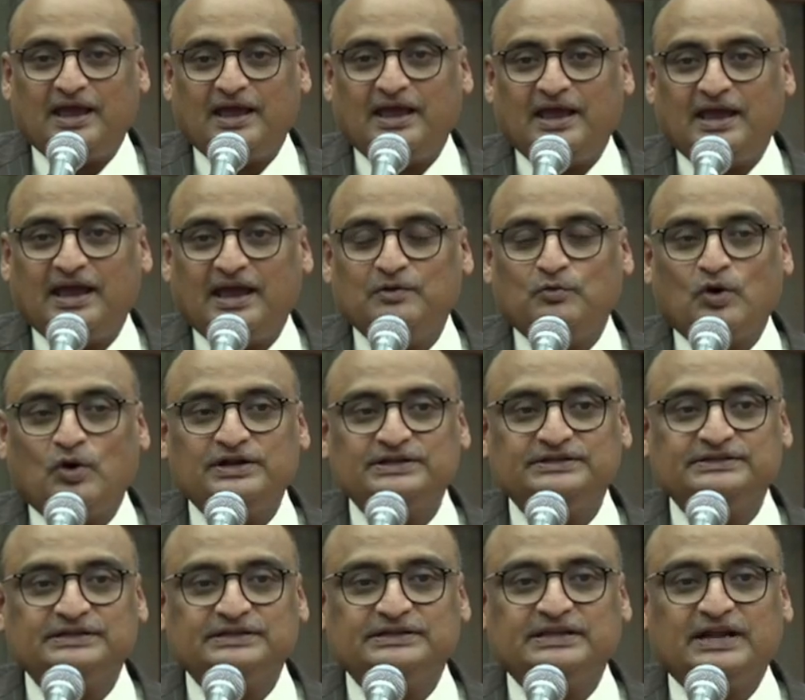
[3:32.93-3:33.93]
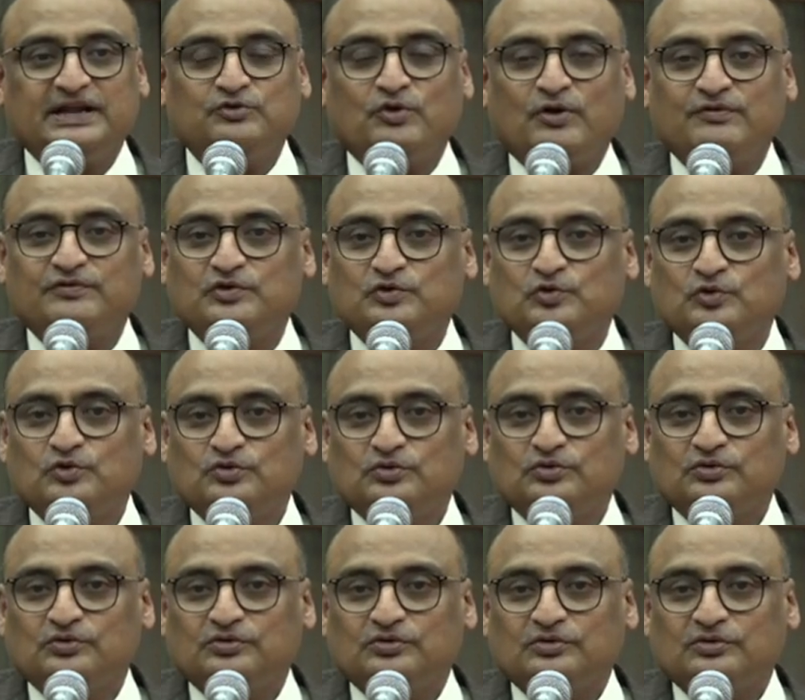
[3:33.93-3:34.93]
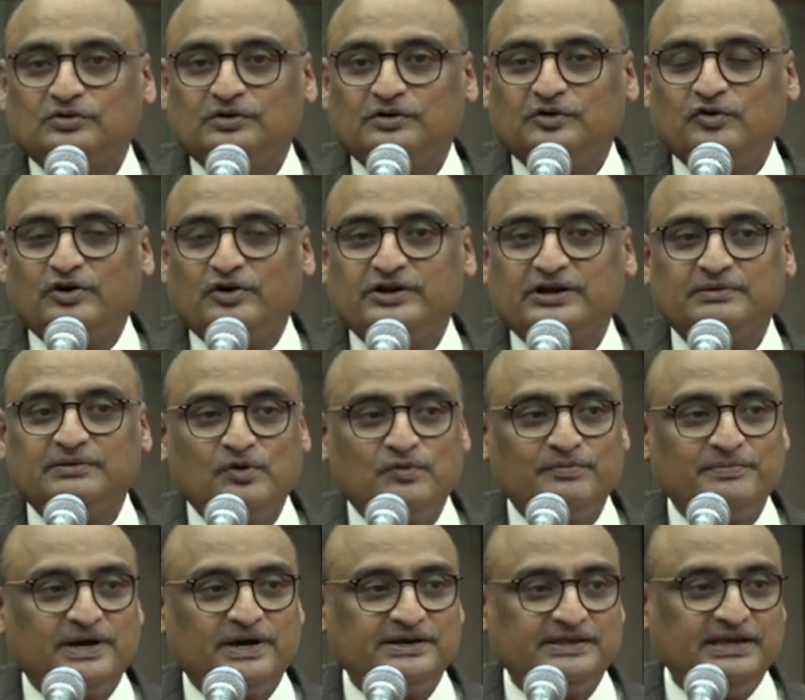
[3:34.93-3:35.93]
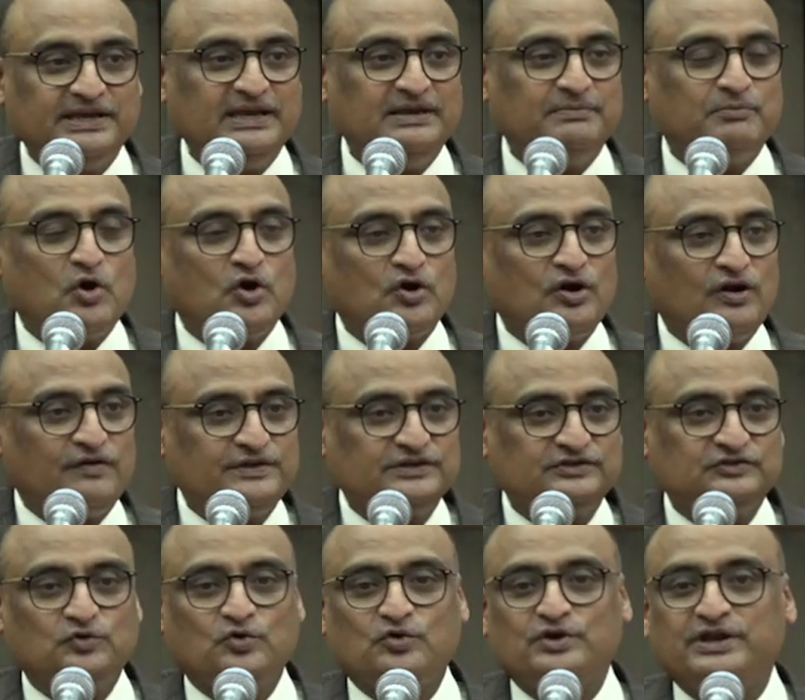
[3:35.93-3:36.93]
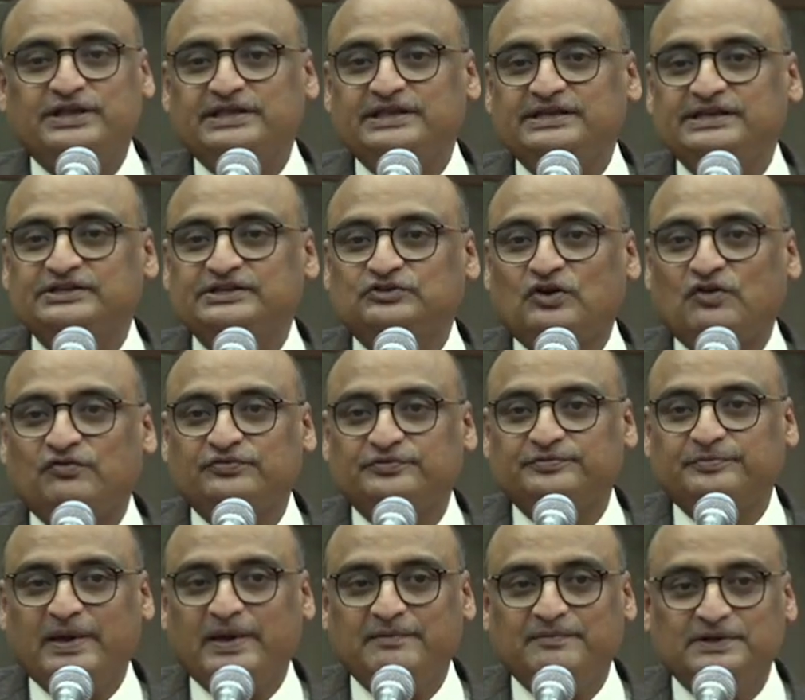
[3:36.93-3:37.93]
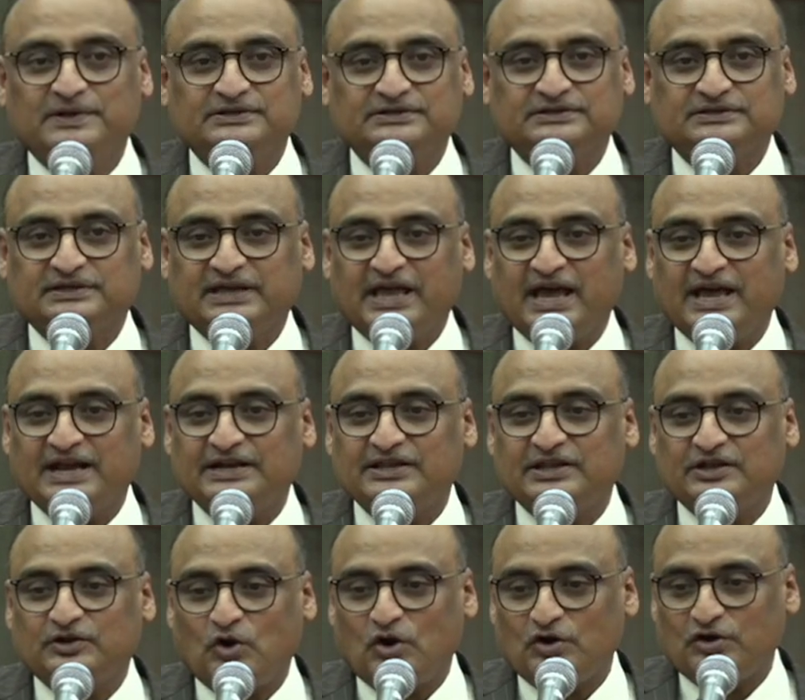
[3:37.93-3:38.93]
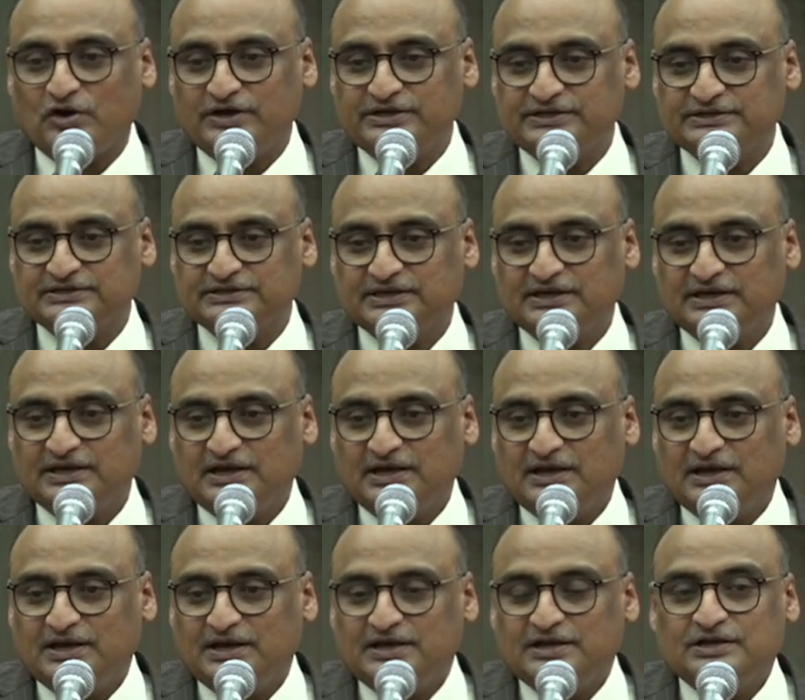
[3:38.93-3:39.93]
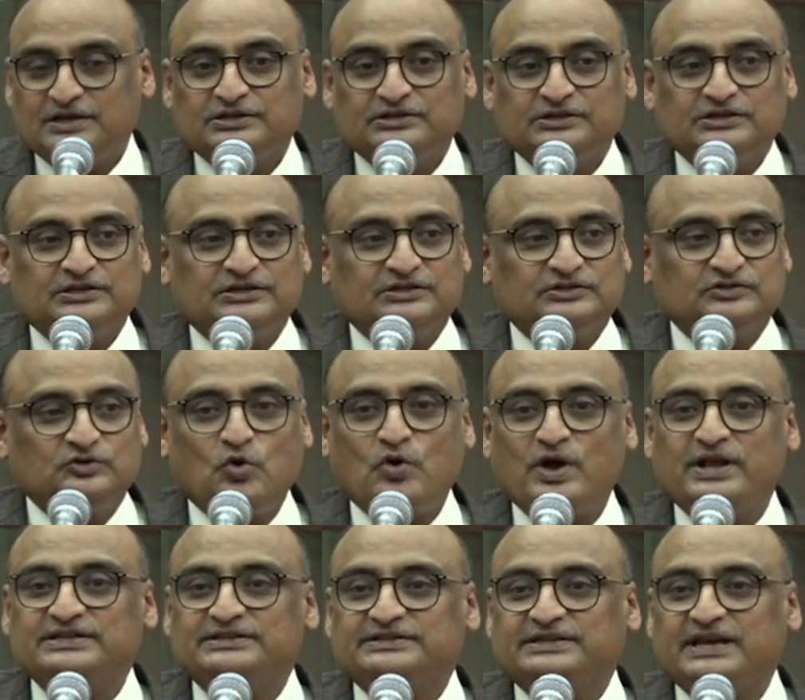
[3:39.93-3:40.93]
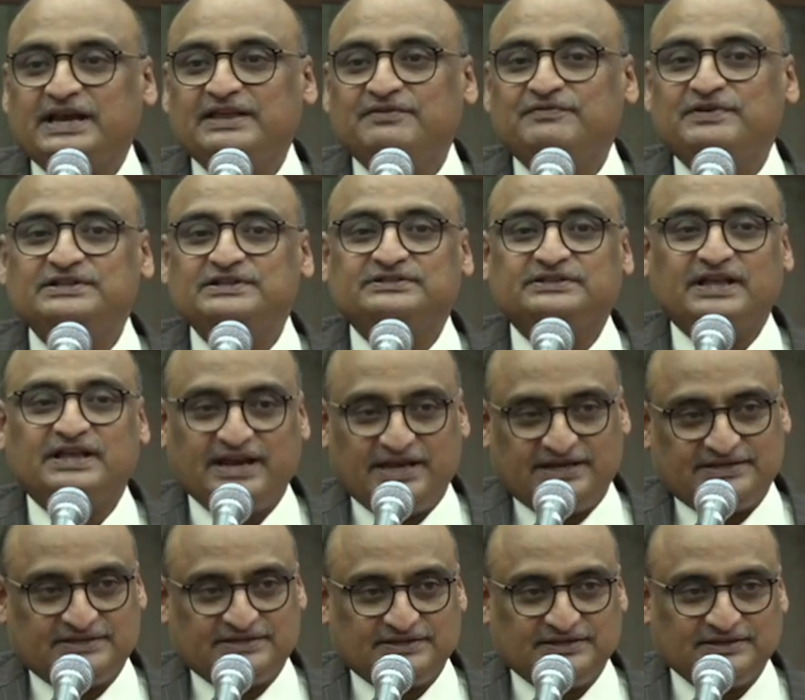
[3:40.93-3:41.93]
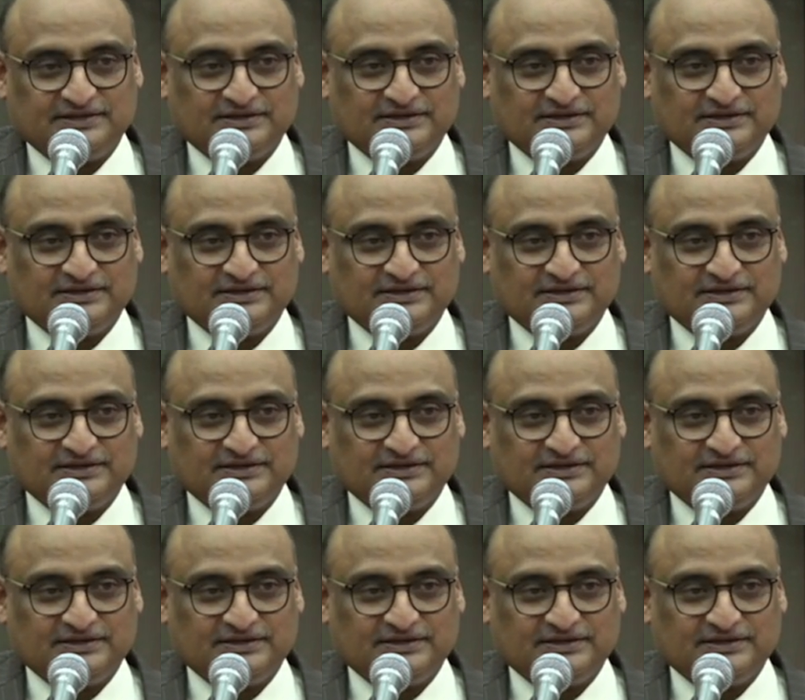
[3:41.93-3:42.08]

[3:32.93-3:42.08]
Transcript: And what is it that you have to do? You have to remember the moral of the story in the Aesop's fables, Hare and the Tortoise. Slow and steady wins the race.